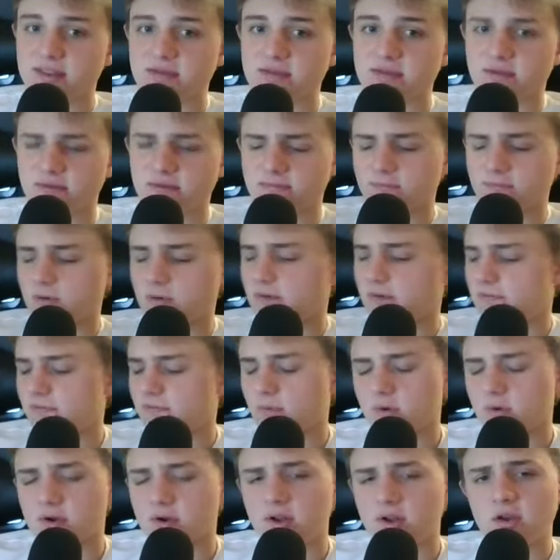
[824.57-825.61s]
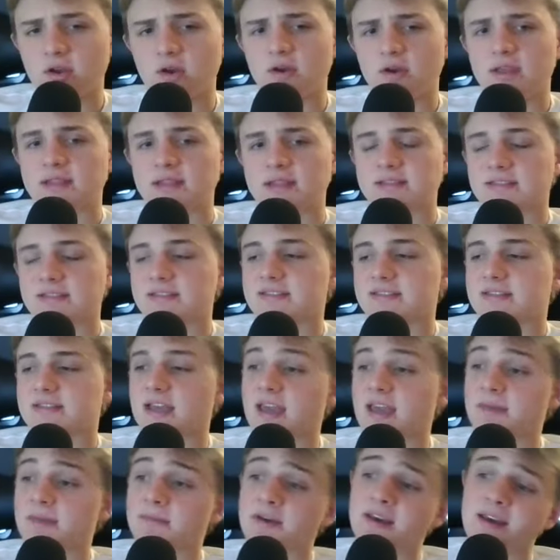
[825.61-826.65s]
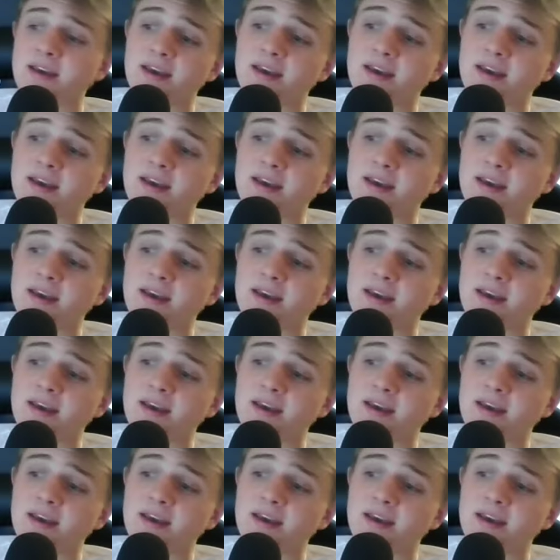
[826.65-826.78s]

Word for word: They were what four zero oh going into this game.